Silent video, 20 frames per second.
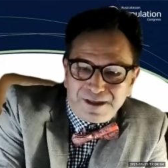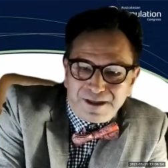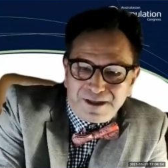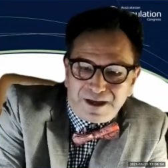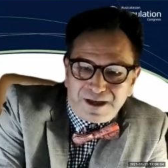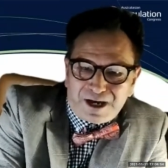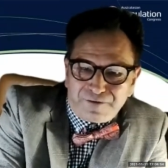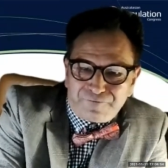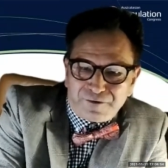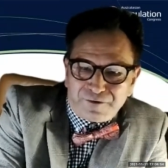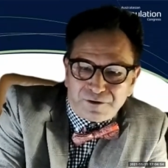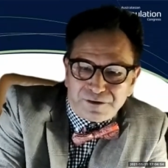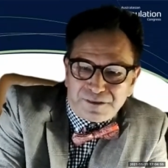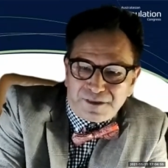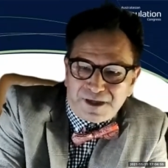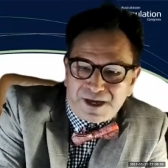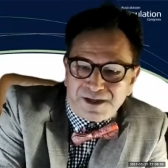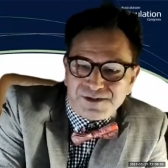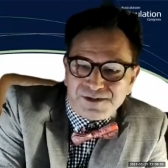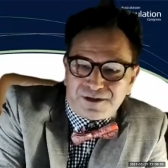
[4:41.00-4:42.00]
Heartfelt
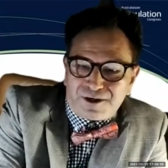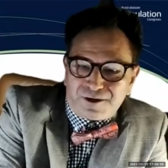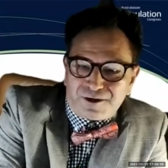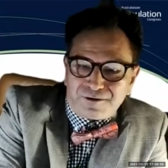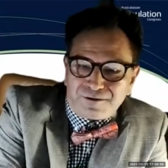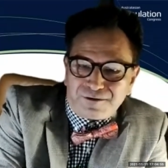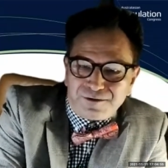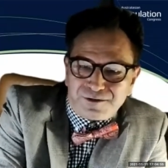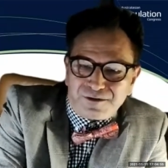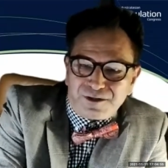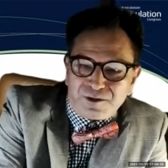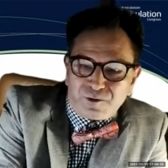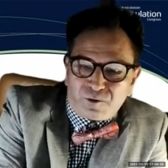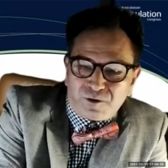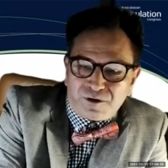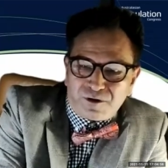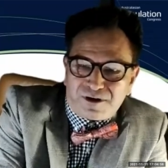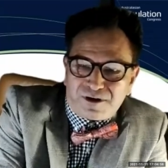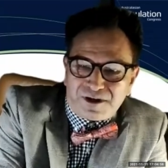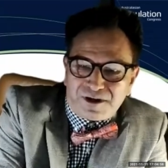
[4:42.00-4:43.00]
thanks go to the
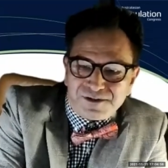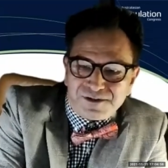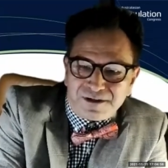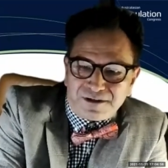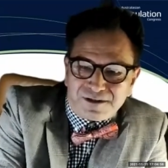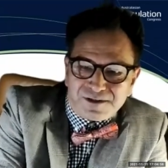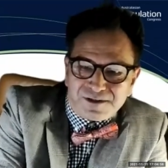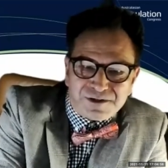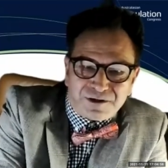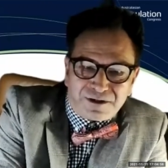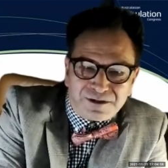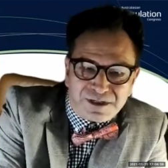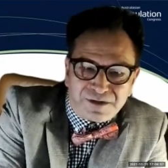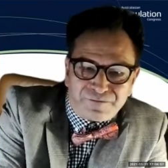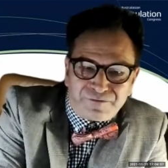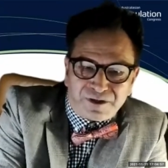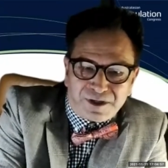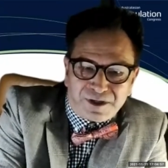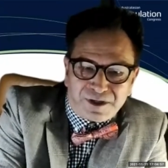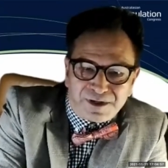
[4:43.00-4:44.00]
organising and
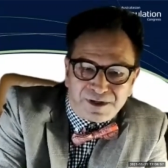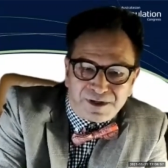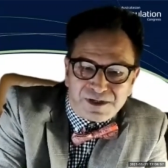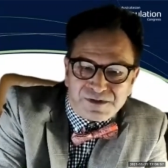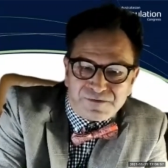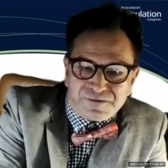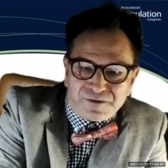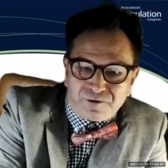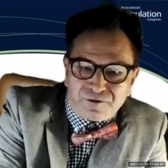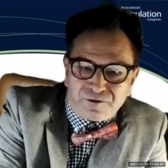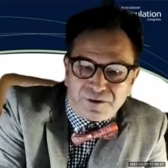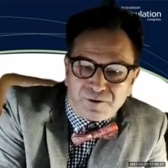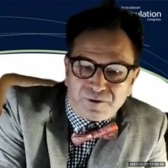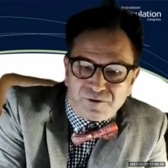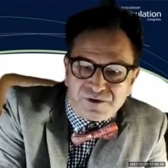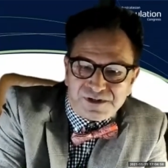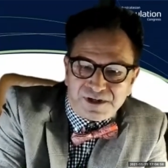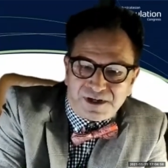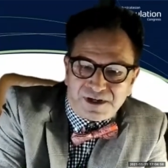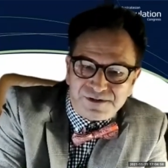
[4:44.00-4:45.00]
scientific committees for their
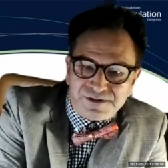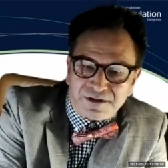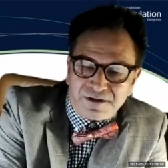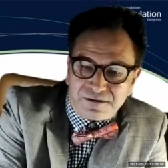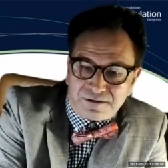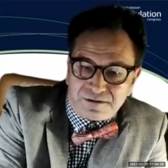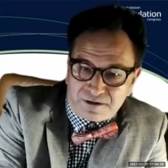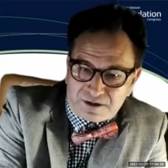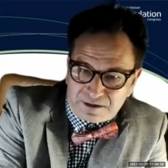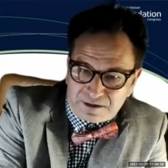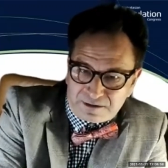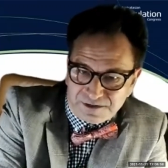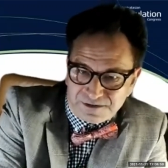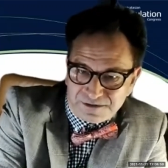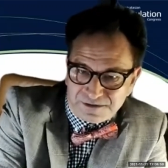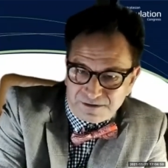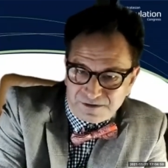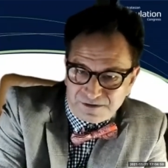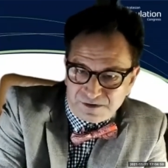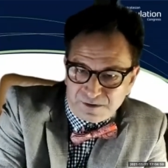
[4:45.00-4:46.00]
enthusiastic and
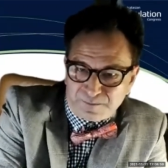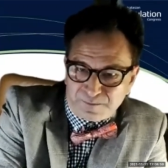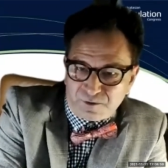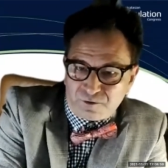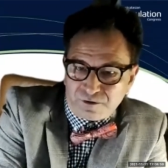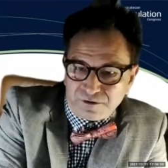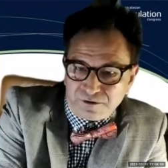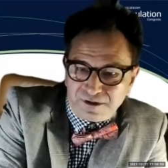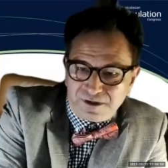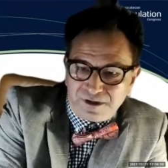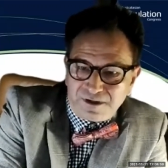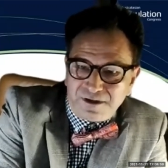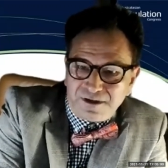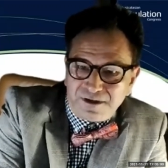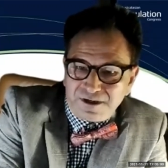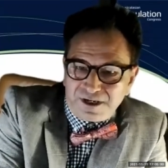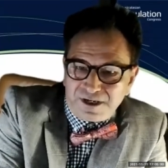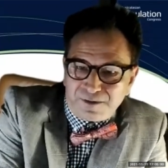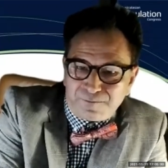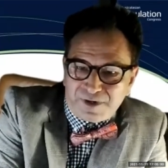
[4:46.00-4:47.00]
tireless support
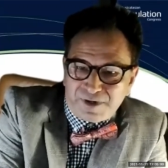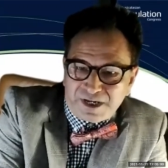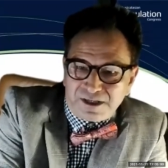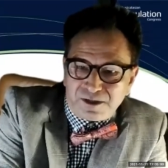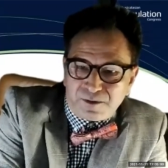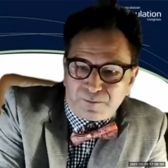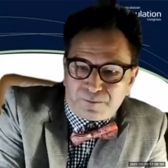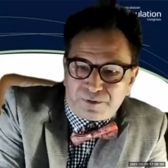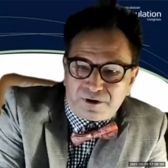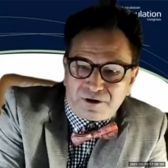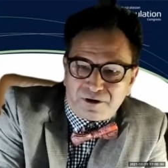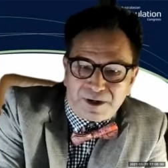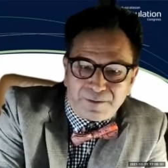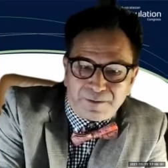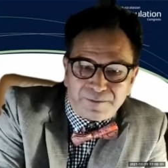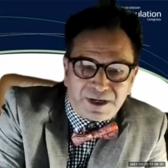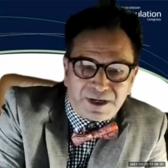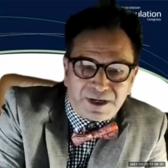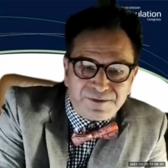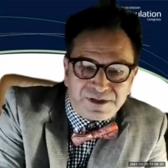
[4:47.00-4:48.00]
in making the
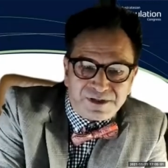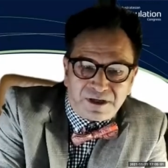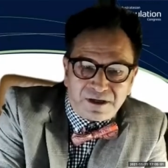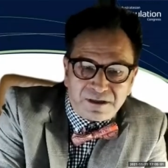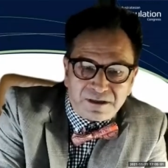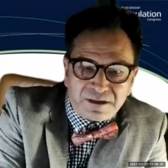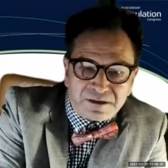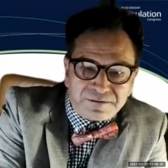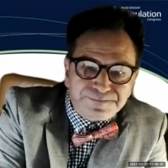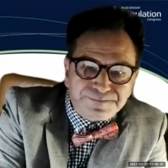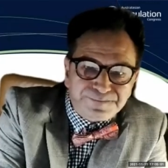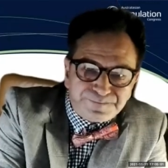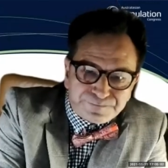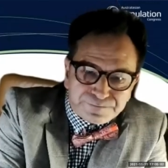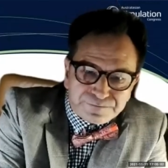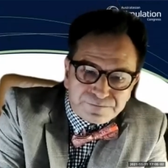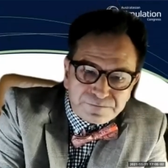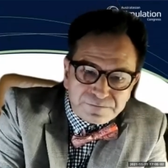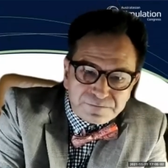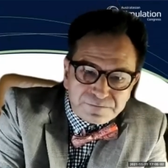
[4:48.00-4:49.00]
program come together.
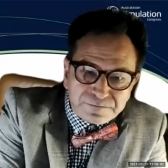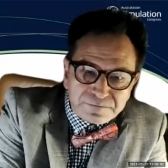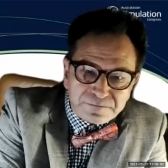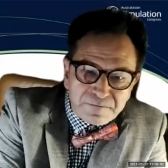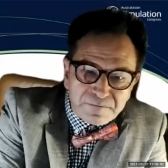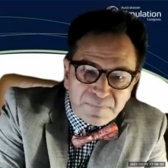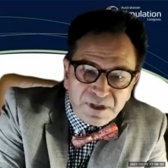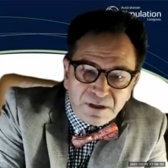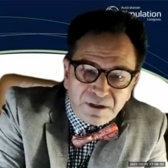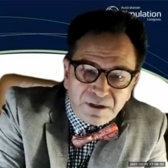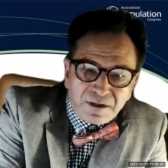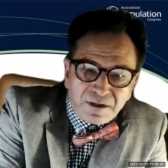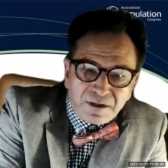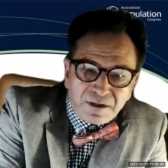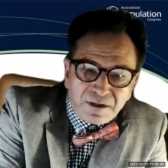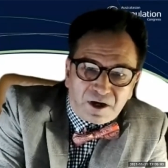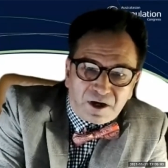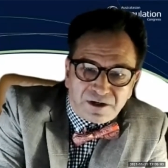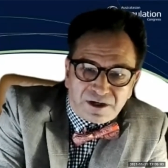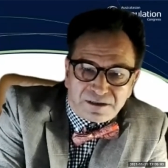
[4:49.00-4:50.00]

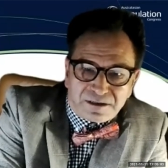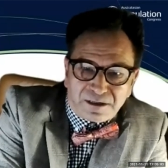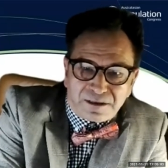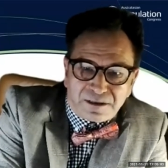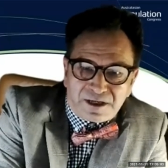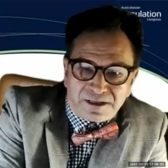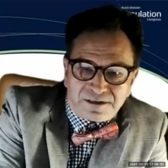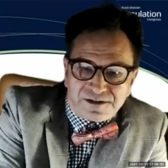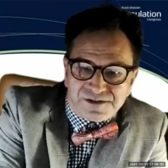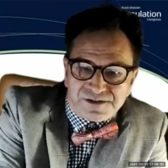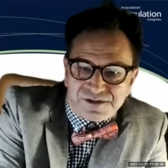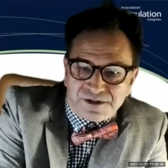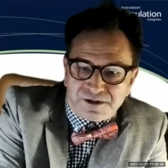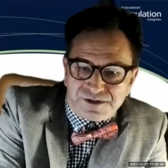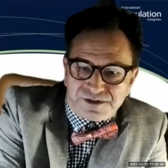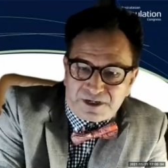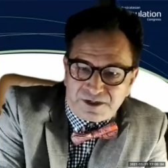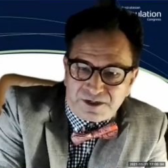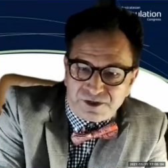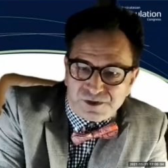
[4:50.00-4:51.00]
I'd like to thank the
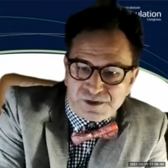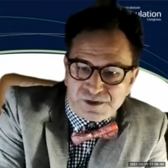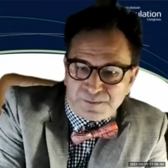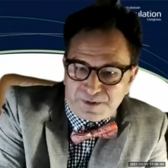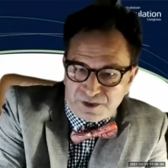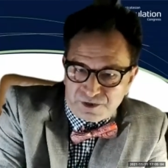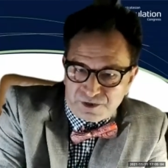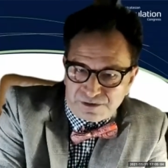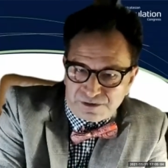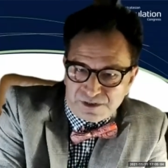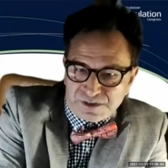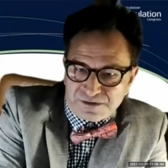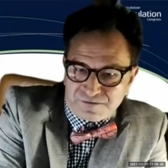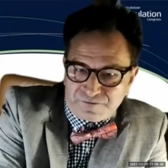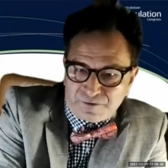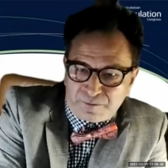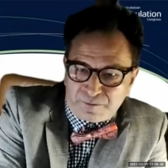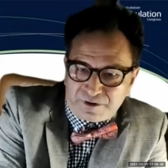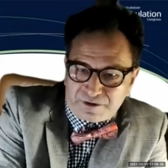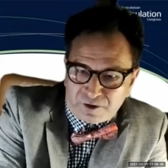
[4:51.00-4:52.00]
association specialists
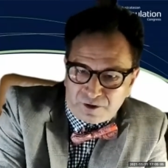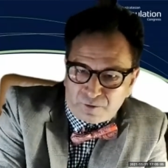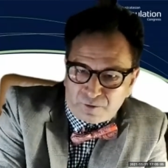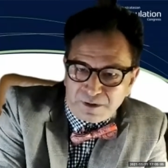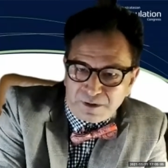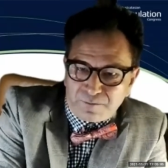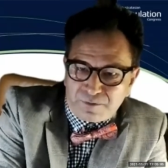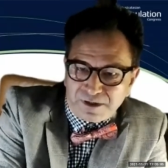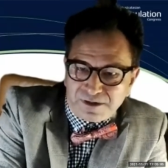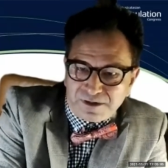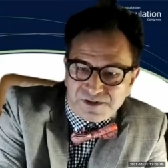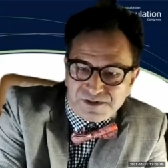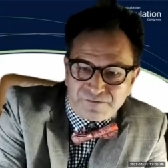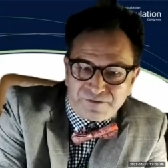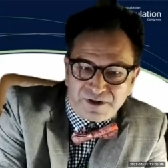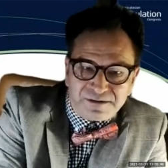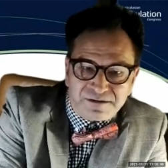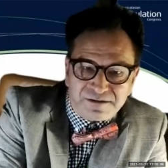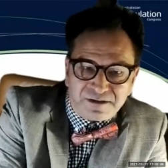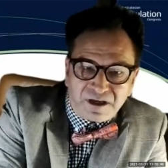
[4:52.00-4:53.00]
for helping bring this
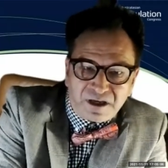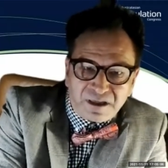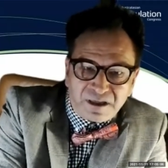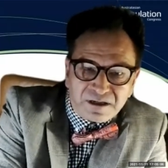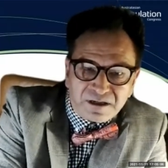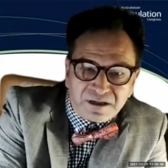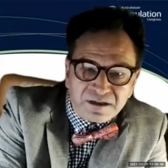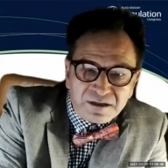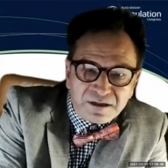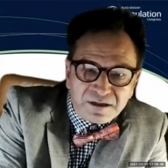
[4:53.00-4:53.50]
event together,